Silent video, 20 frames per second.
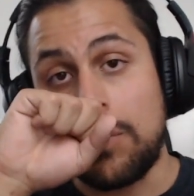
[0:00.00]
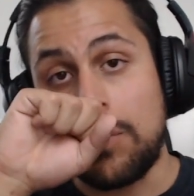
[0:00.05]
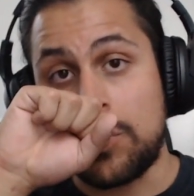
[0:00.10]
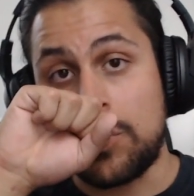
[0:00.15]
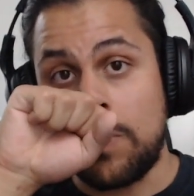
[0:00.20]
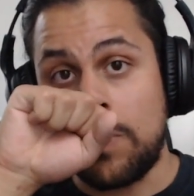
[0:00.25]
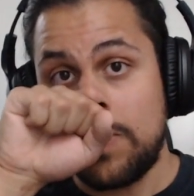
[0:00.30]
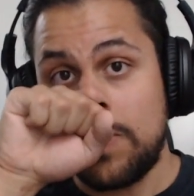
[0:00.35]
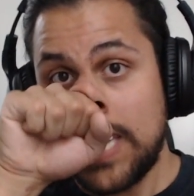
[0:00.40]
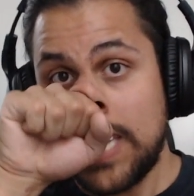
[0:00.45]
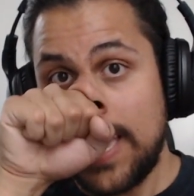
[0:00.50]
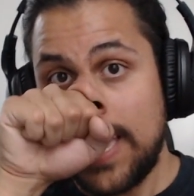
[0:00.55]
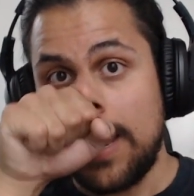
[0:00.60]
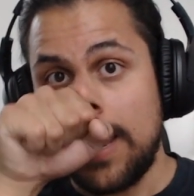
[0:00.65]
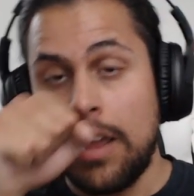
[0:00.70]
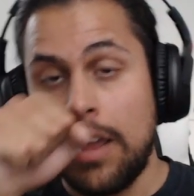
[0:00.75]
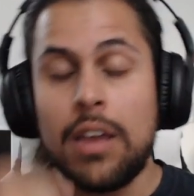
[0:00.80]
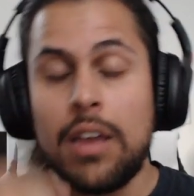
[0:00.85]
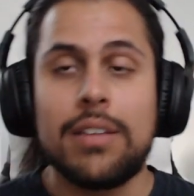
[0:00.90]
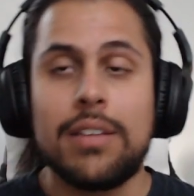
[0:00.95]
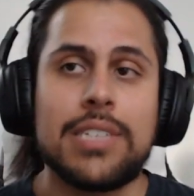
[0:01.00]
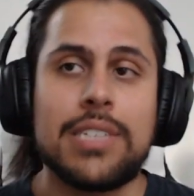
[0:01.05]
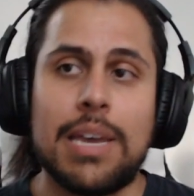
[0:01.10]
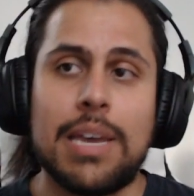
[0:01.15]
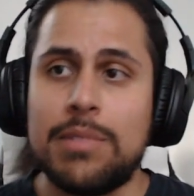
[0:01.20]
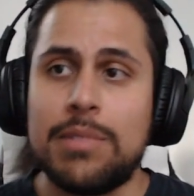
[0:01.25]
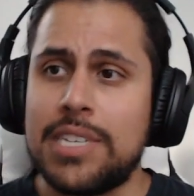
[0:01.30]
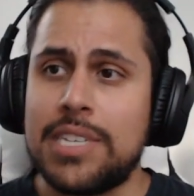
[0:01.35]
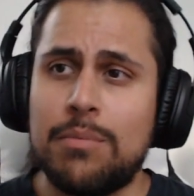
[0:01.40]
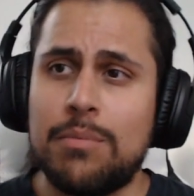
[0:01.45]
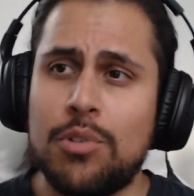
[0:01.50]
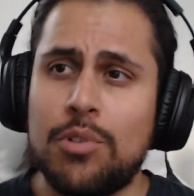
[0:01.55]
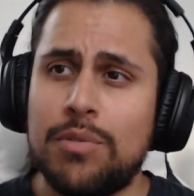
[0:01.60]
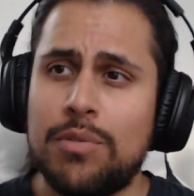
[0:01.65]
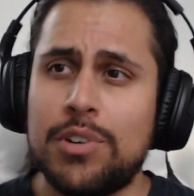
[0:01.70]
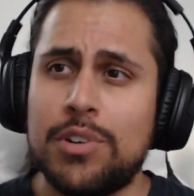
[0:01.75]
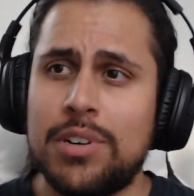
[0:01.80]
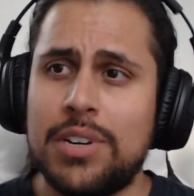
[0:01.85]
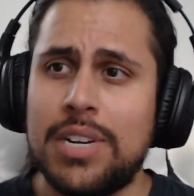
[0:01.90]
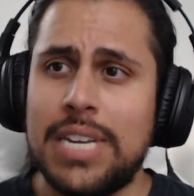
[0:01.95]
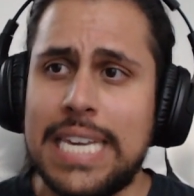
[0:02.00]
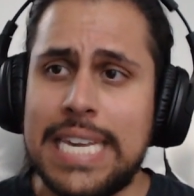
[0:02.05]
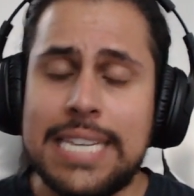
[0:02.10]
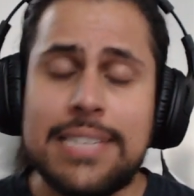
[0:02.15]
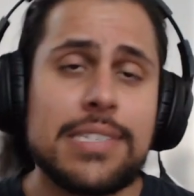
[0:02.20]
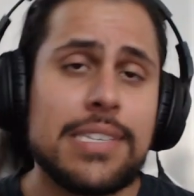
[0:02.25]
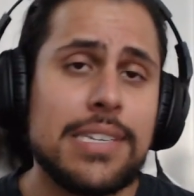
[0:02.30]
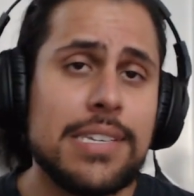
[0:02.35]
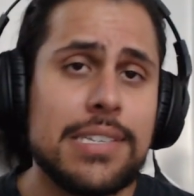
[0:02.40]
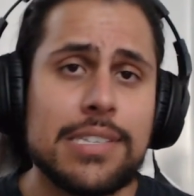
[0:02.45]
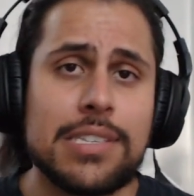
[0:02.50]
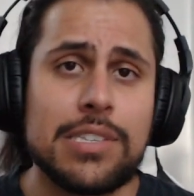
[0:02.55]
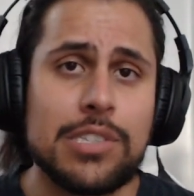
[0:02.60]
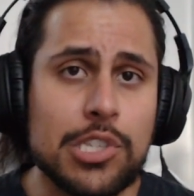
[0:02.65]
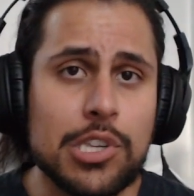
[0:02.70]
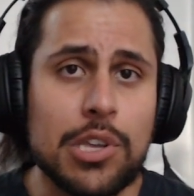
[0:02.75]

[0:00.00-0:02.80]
which we've done time and time over each season.